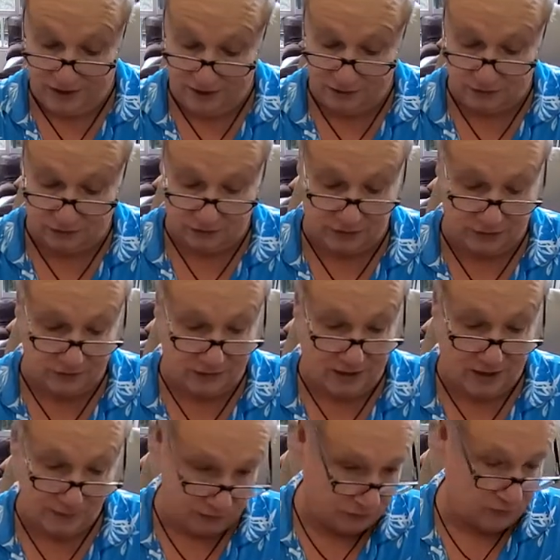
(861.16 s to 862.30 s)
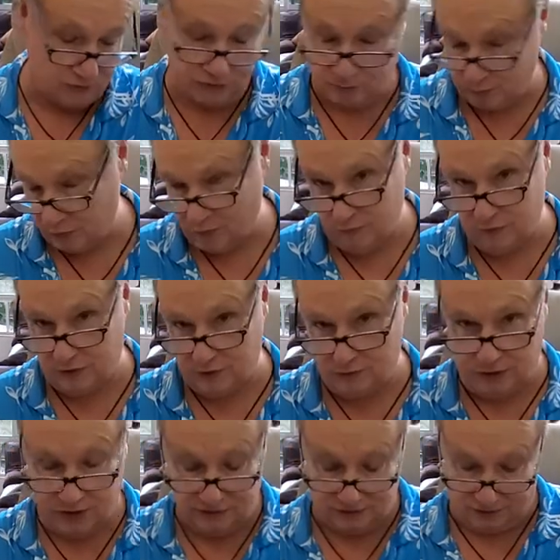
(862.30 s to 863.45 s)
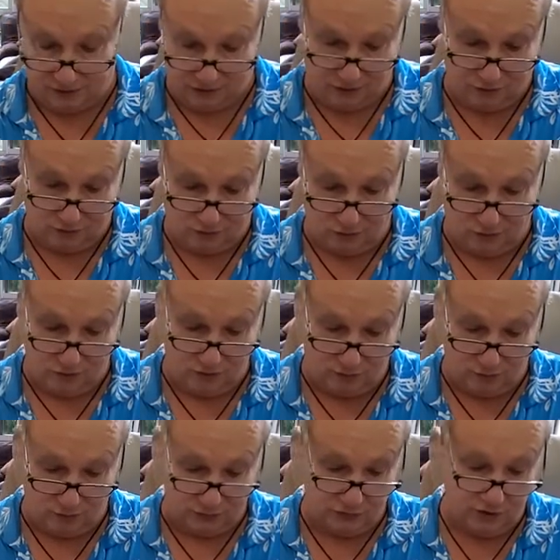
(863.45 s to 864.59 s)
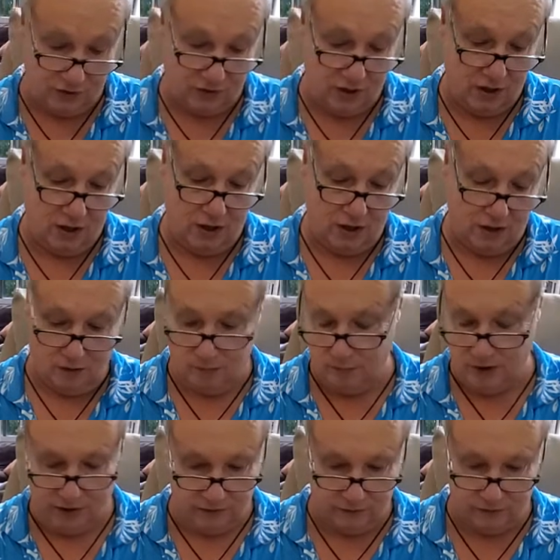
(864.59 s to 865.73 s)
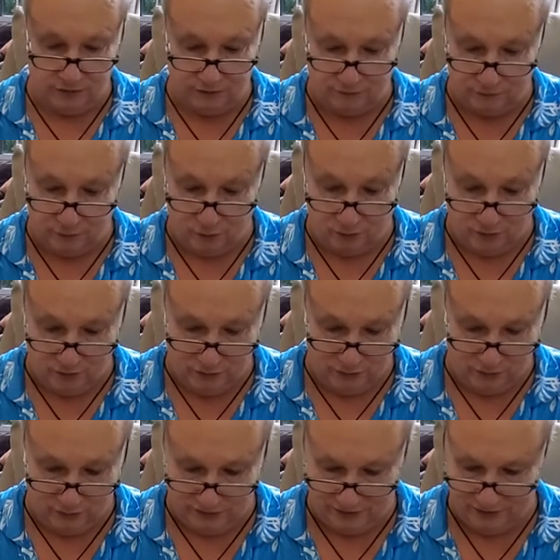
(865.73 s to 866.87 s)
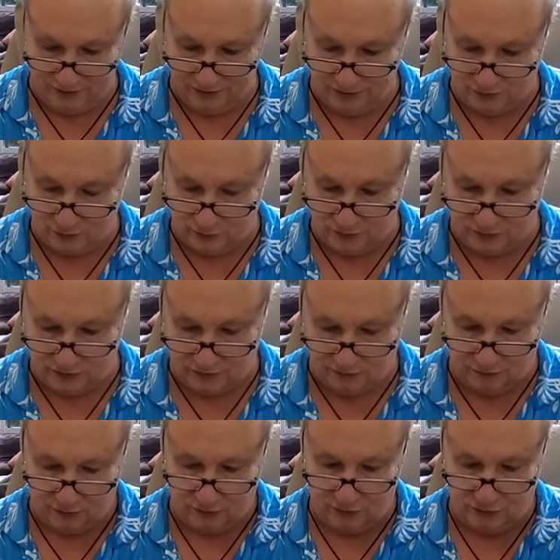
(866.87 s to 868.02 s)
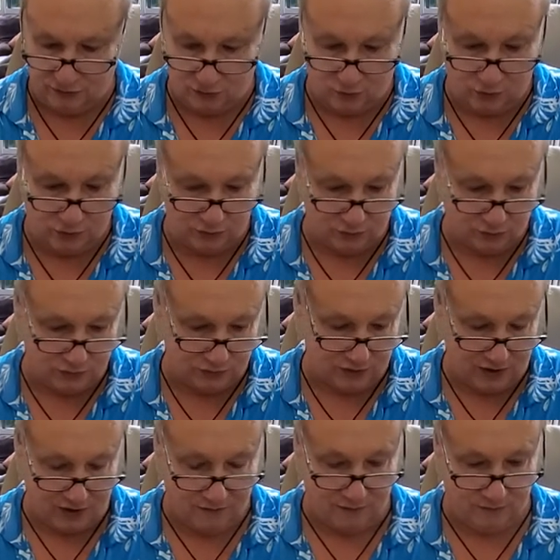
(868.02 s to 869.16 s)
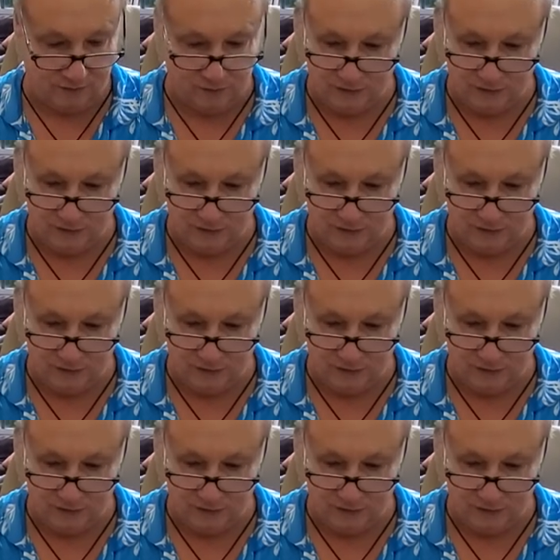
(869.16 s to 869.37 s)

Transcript: actually is absolutely perfect advice to cut through all the bullshit uh, about the full moon at uh, twenty-seven degrees Taurus we're just having.